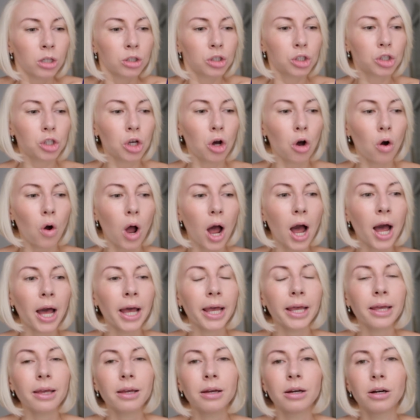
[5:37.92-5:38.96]
So
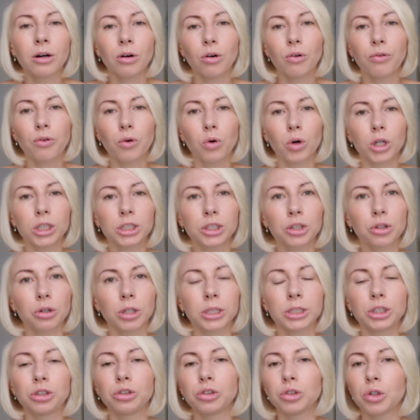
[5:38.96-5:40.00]
I, of course,
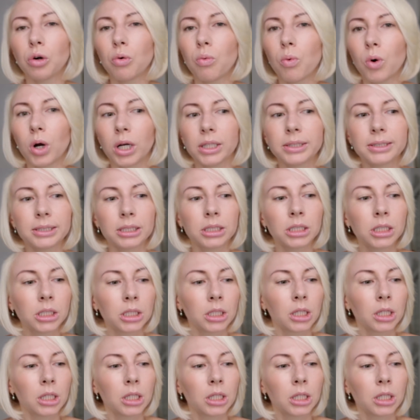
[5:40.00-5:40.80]
thought, you know what,